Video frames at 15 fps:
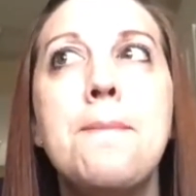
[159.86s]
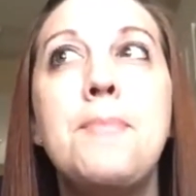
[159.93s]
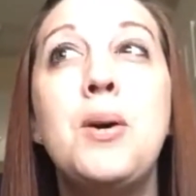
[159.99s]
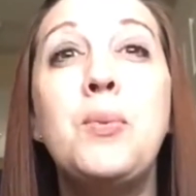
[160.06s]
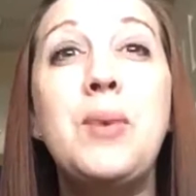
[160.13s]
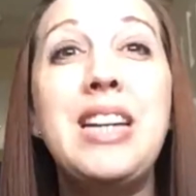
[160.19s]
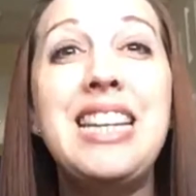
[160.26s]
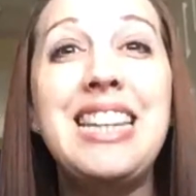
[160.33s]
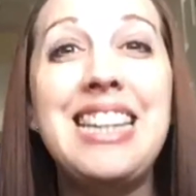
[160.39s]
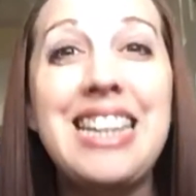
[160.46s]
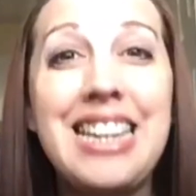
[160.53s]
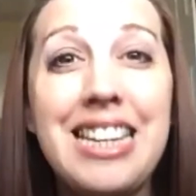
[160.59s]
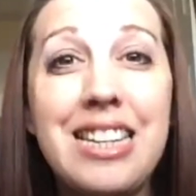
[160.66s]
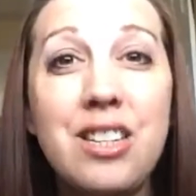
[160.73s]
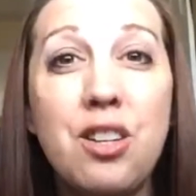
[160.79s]
But we
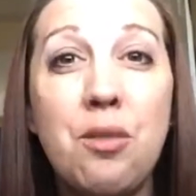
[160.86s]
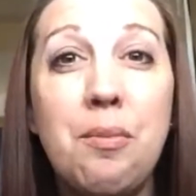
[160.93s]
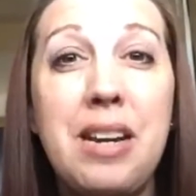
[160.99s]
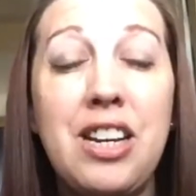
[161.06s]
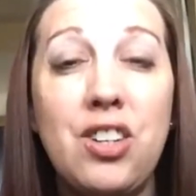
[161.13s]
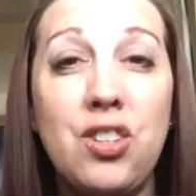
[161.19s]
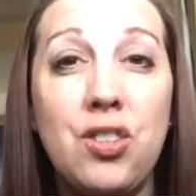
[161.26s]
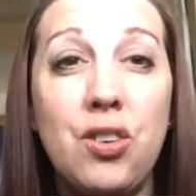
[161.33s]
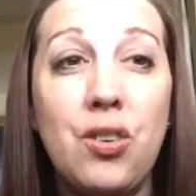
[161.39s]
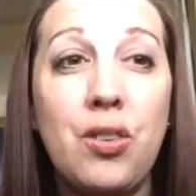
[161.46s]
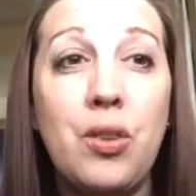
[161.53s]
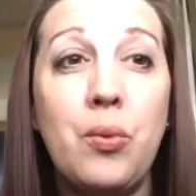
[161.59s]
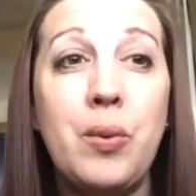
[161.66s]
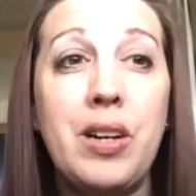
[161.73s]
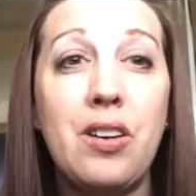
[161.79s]
need to make sure
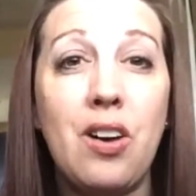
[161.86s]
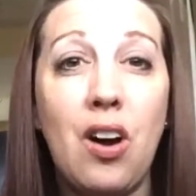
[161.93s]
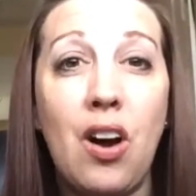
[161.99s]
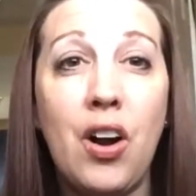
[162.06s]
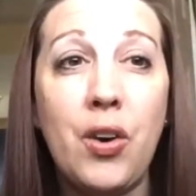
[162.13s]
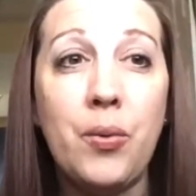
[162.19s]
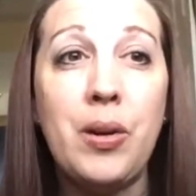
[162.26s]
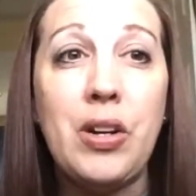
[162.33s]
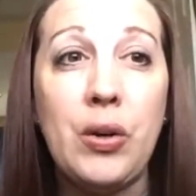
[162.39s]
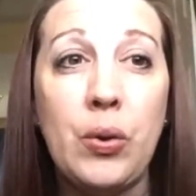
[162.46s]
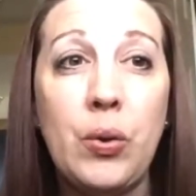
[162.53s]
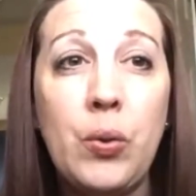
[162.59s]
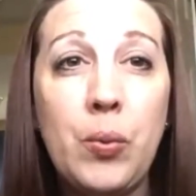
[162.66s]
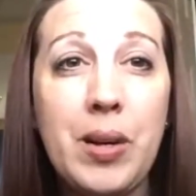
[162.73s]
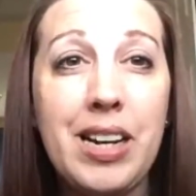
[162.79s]
that we are honoring
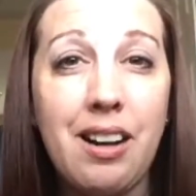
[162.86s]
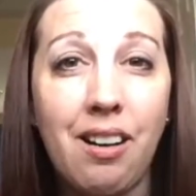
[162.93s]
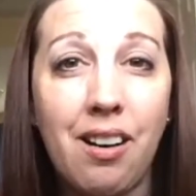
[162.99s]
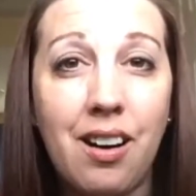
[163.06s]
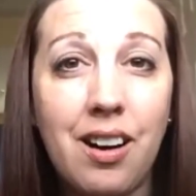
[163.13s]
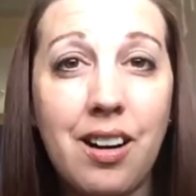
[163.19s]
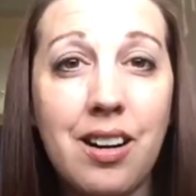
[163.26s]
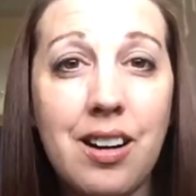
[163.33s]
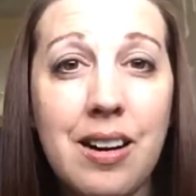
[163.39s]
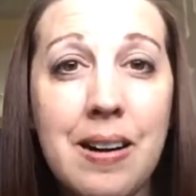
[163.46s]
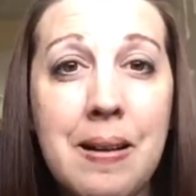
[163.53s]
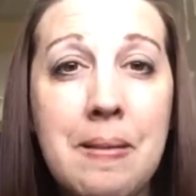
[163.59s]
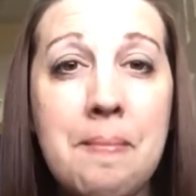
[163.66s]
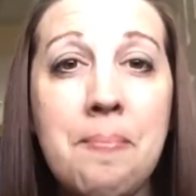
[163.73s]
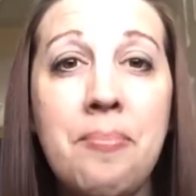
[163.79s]
who we are
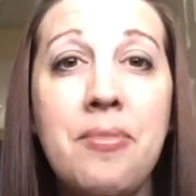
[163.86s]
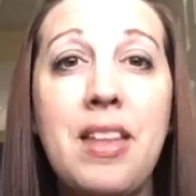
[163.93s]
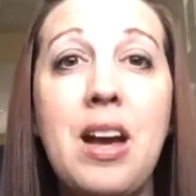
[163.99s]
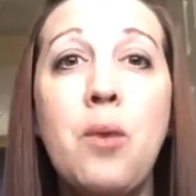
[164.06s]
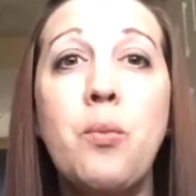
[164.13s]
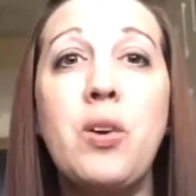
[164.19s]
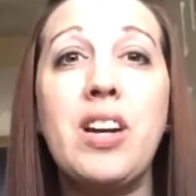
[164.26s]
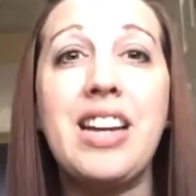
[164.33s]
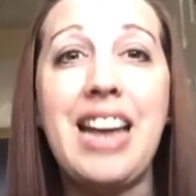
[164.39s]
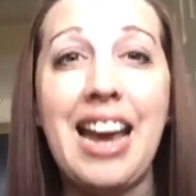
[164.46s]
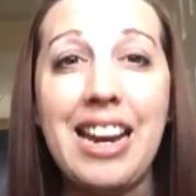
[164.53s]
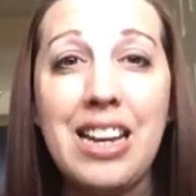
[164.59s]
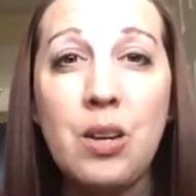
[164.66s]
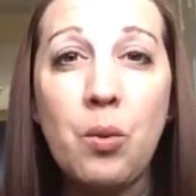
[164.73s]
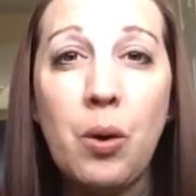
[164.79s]
and we're
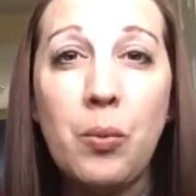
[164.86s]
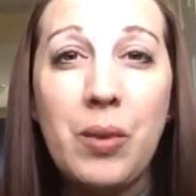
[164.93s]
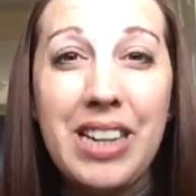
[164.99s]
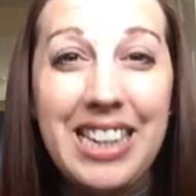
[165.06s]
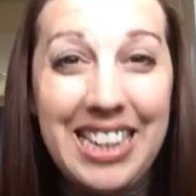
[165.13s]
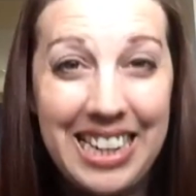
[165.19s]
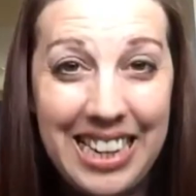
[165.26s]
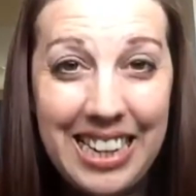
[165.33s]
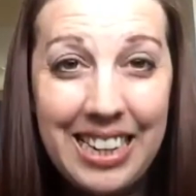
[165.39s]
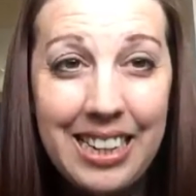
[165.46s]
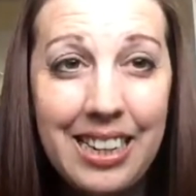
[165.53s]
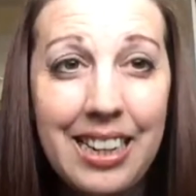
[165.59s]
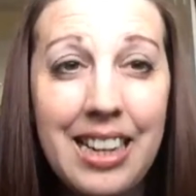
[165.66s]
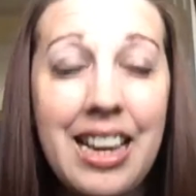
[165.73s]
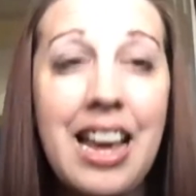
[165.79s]
getting what we
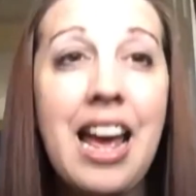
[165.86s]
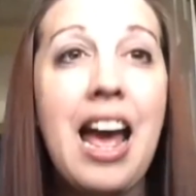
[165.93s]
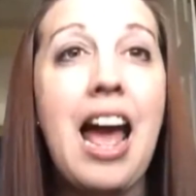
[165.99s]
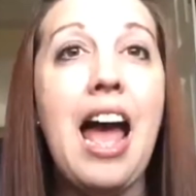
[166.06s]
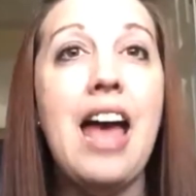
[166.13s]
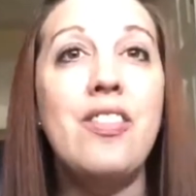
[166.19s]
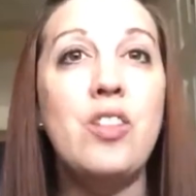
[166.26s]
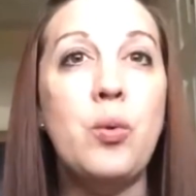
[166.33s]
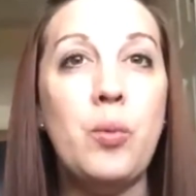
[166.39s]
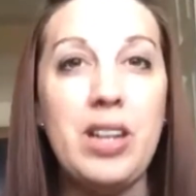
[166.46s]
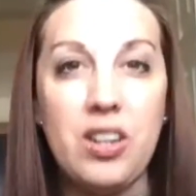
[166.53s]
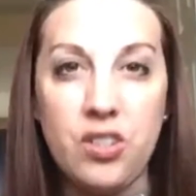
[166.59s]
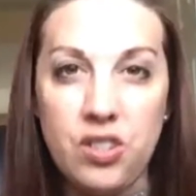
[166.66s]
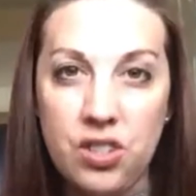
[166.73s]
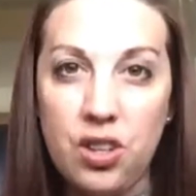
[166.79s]
need and that
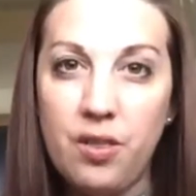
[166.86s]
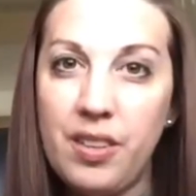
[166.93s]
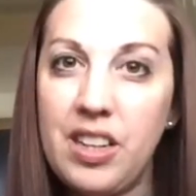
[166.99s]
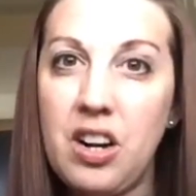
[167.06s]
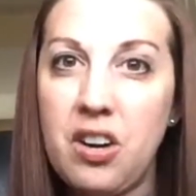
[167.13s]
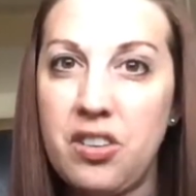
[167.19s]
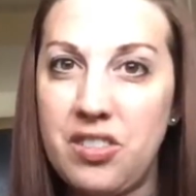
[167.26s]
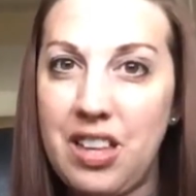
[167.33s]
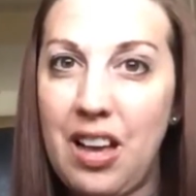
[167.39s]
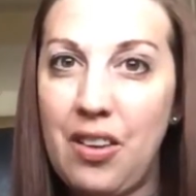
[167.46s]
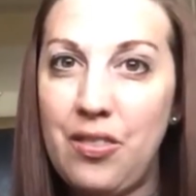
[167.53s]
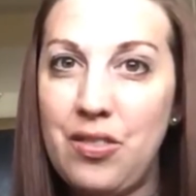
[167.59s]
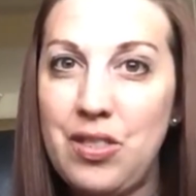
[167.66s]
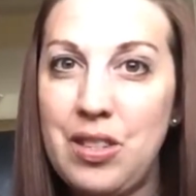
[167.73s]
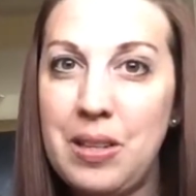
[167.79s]
we are serving
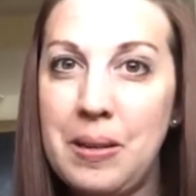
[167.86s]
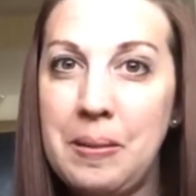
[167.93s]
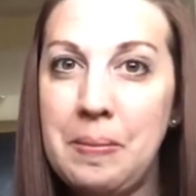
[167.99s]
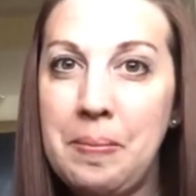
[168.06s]
ourselves.